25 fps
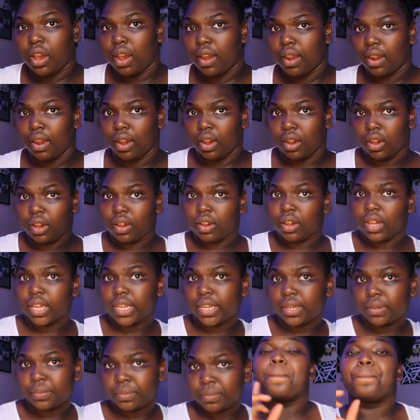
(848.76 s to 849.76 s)
are
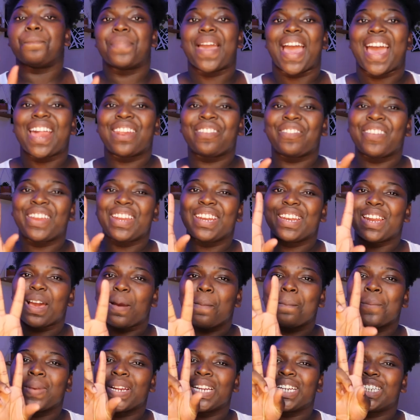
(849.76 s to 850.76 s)
on battery
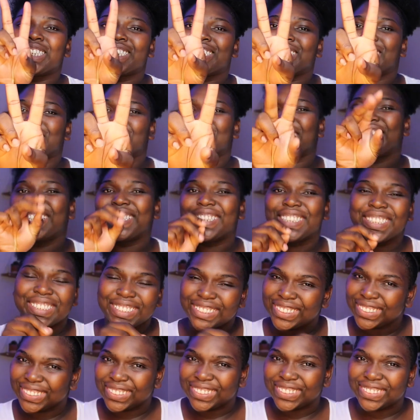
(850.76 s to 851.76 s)
number
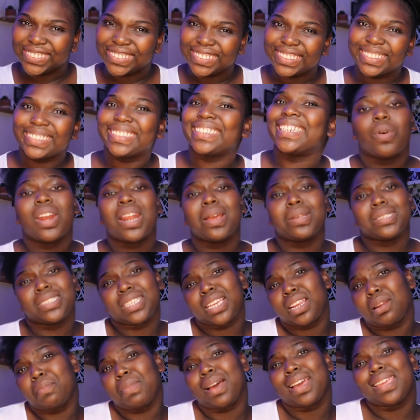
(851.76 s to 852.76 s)
2. What y'all
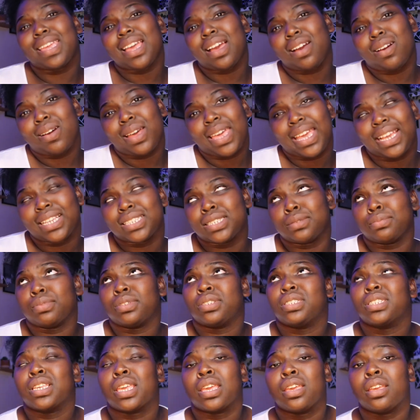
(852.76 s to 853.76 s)
saying about y'all
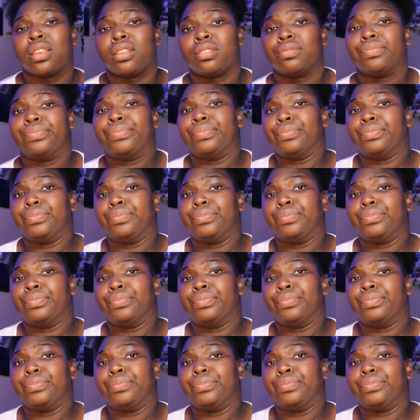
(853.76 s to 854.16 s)
eczema skin?